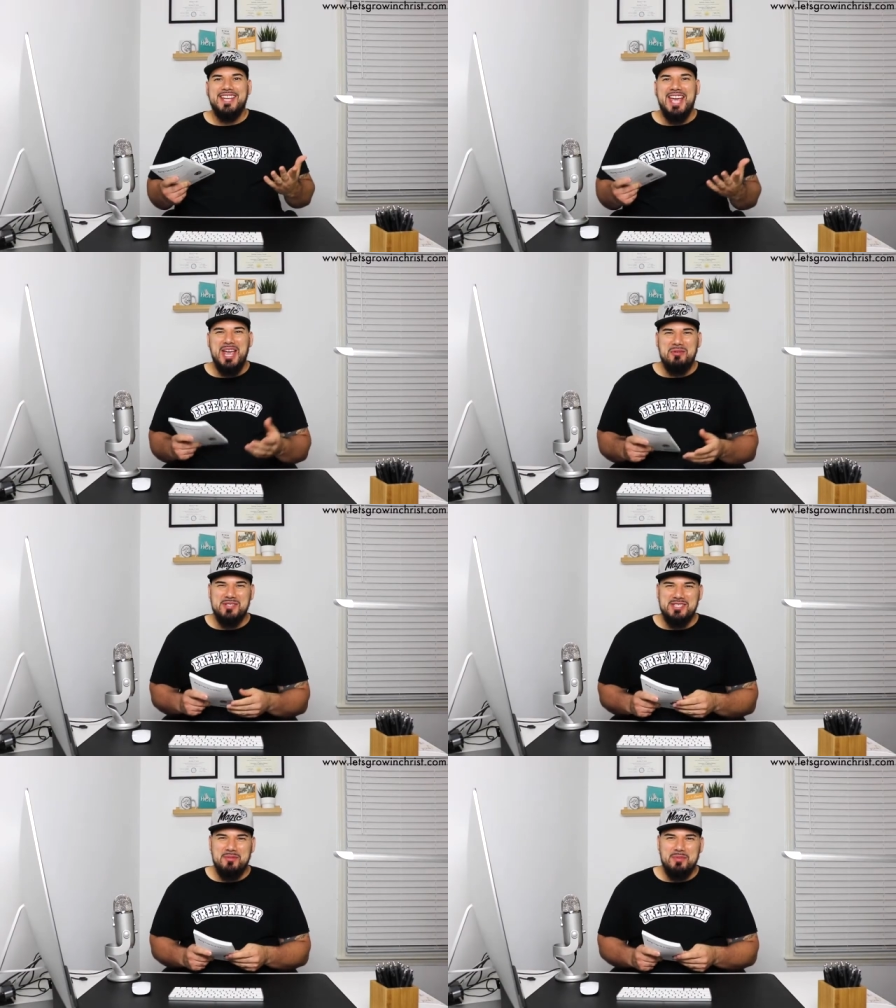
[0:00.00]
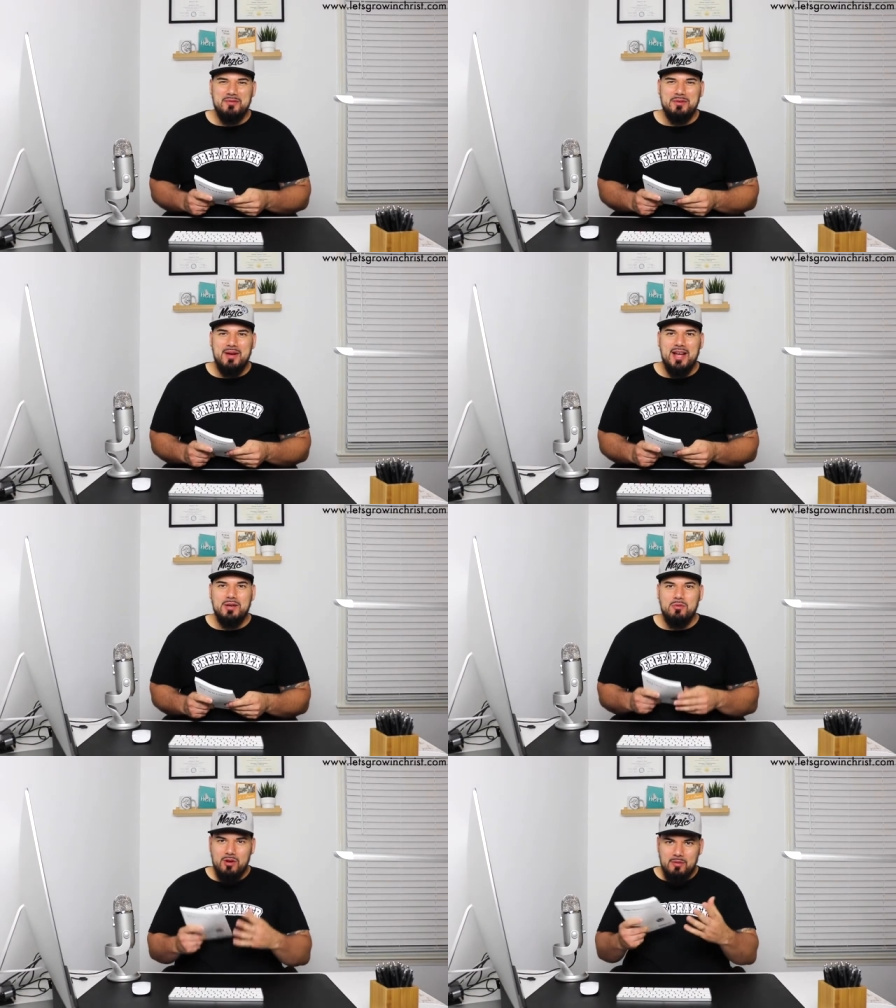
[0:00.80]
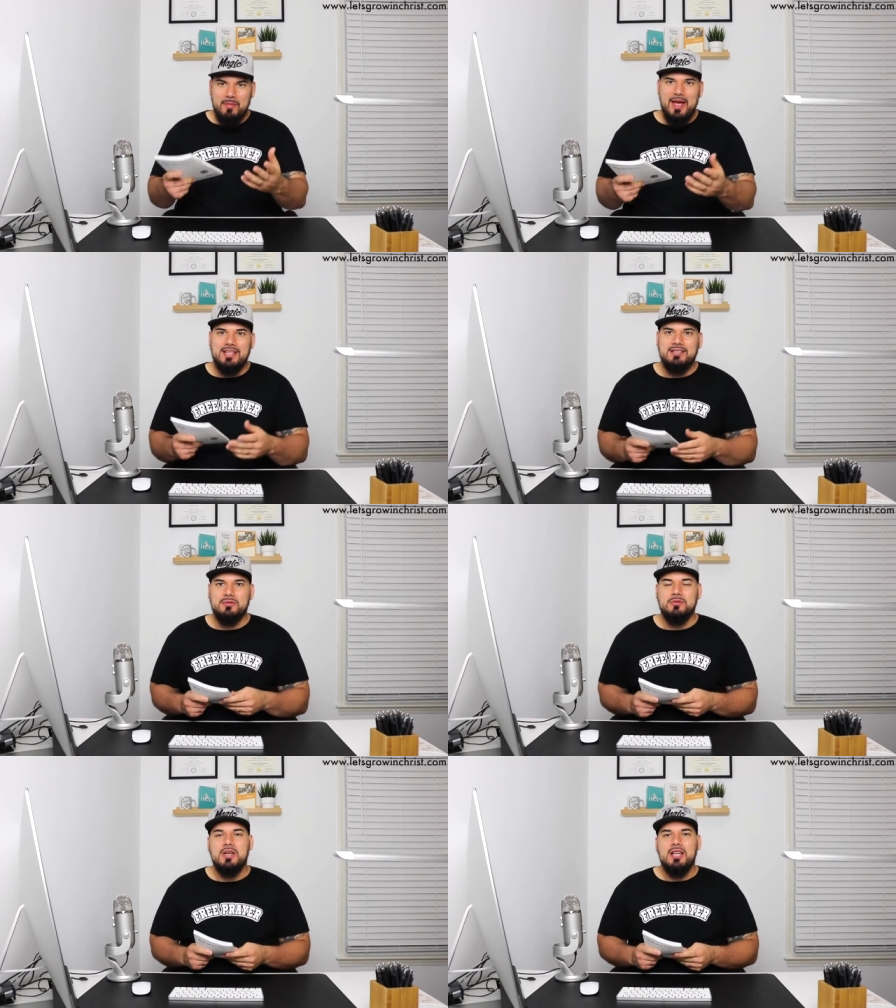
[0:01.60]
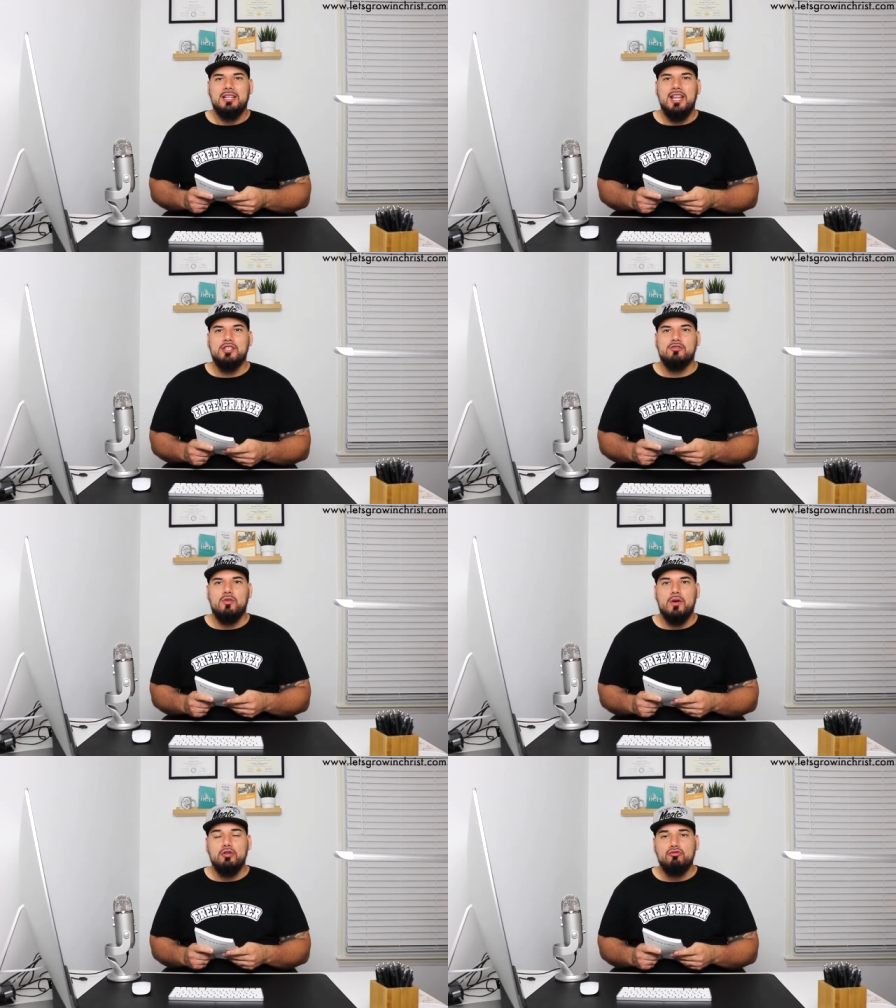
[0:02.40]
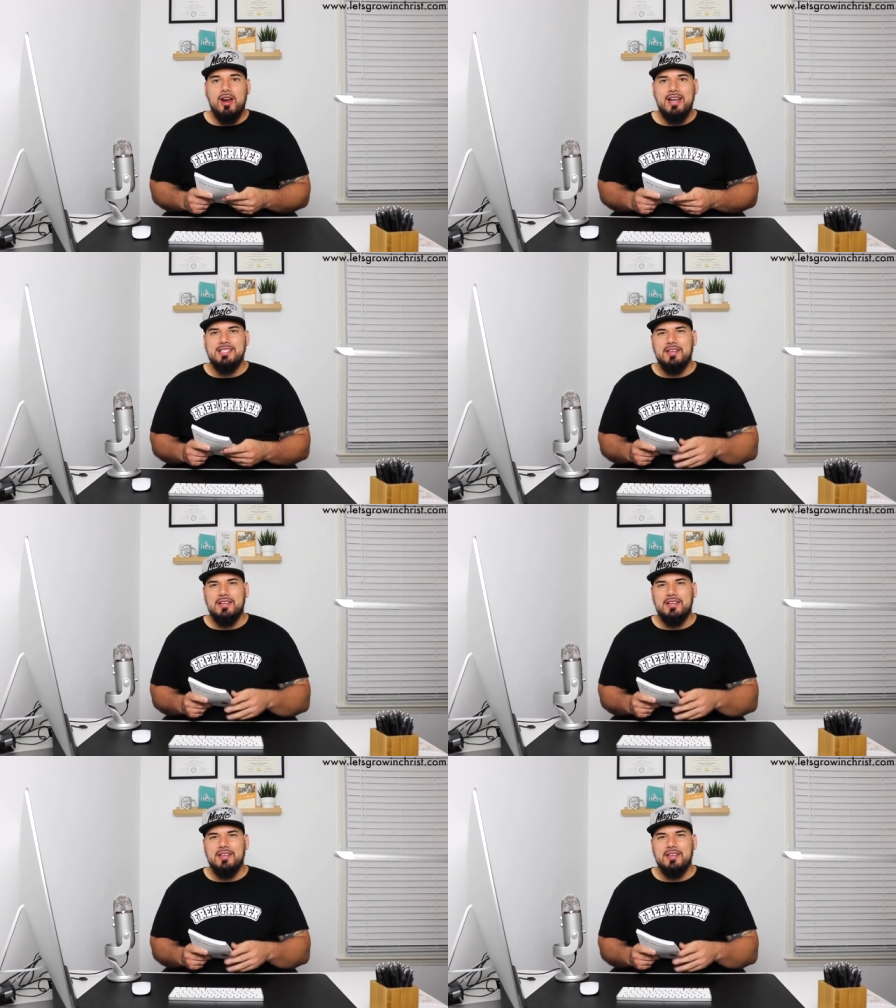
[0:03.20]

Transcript: Hey, what's up, everybody? Welcome back to Let's Grow in Christ.